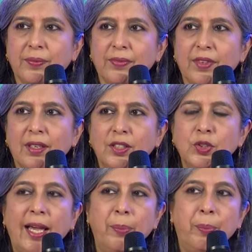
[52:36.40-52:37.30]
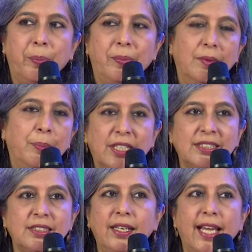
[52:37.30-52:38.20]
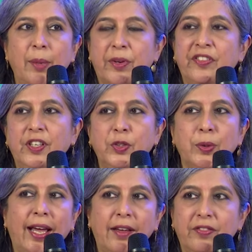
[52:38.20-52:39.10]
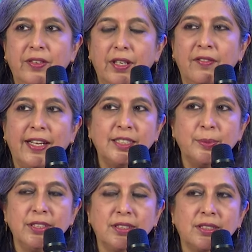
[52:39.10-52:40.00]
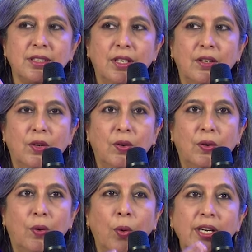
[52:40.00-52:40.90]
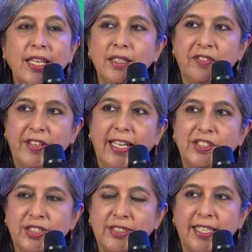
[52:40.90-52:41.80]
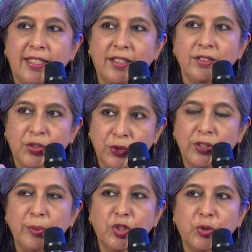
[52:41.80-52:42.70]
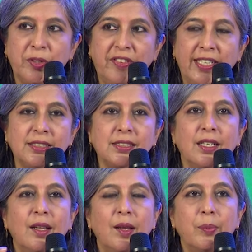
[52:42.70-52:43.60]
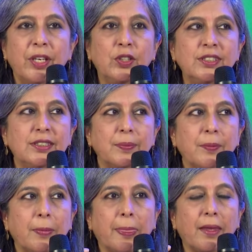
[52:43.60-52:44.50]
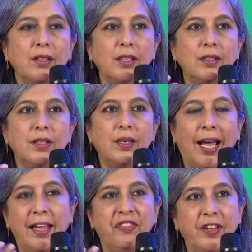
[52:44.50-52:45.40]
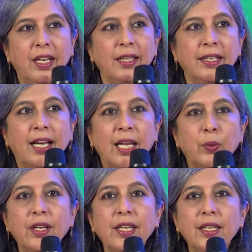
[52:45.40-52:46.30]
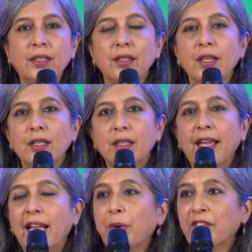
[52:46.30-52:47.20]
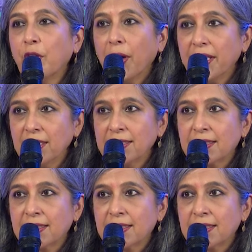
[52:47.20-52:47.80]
So I personally, I prefer to have investments only in the financial sector through the mutual funds because I feel that I would need the help of lawyers